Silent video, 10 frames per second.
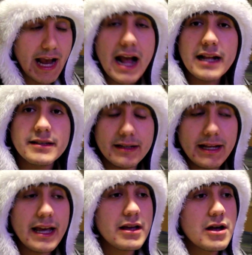And
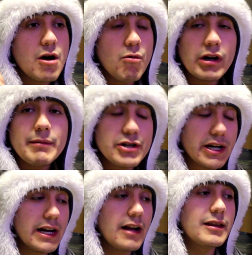today, we're gonna be
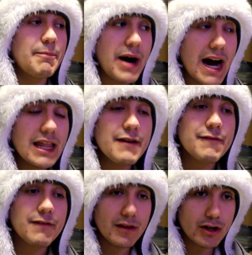checking out the
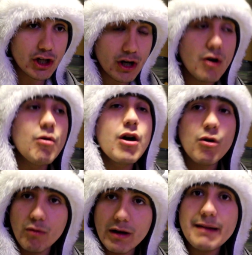pilot for the show
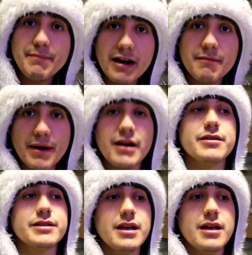We Bare
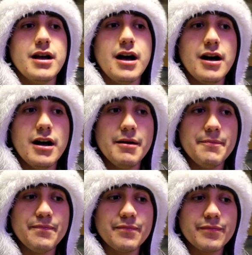Bears.
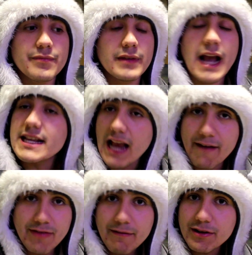Um, guys,
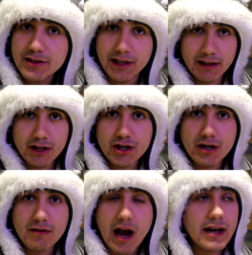I've never seen the
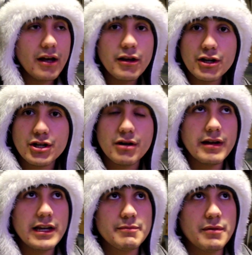show. I know the show
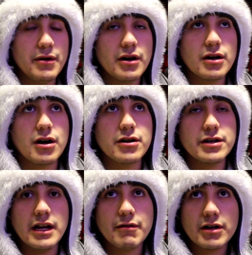is premiering on
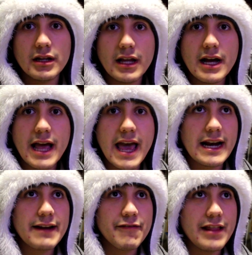Cartoon Network a lot,
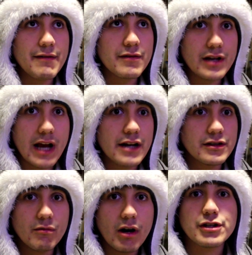and I've never
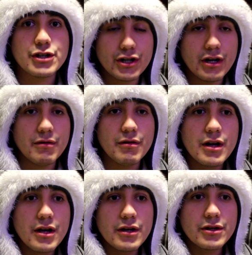actually watched the show.
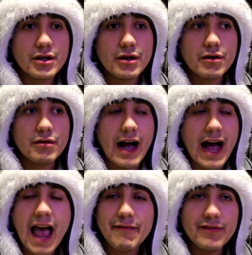So
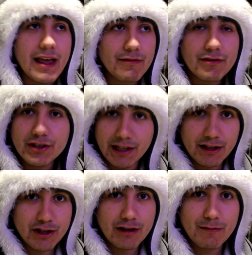I had never
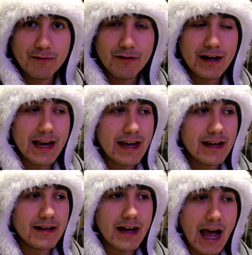seen the show before,
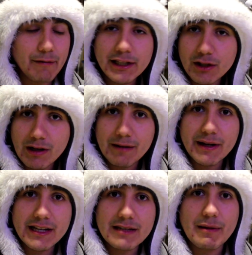and I was actually
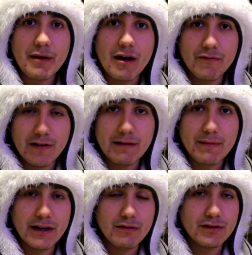recommended this by a friend of
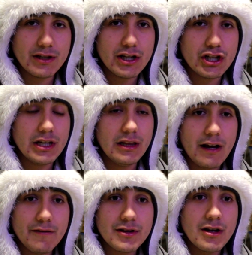mine who said she
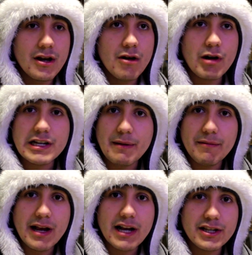loves watching my
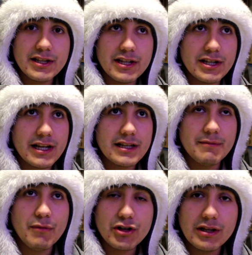reactions, and she says
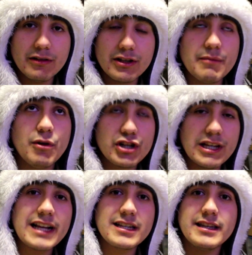the most the most she
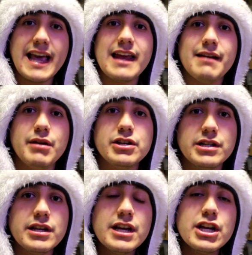likes is the
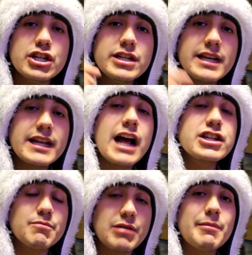animation. She said I
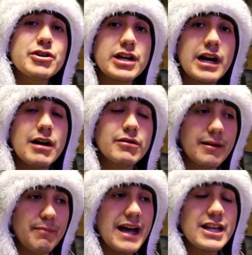should probably check out
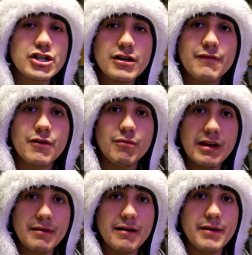the pilot show for
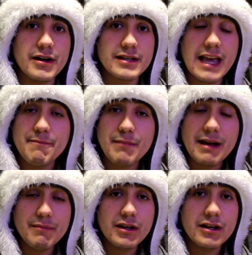We Bare Bears. It
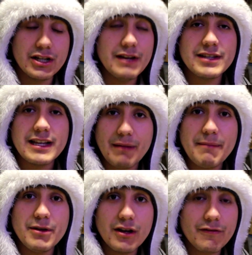might be good. She even said it
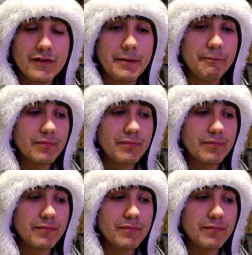might be good for you.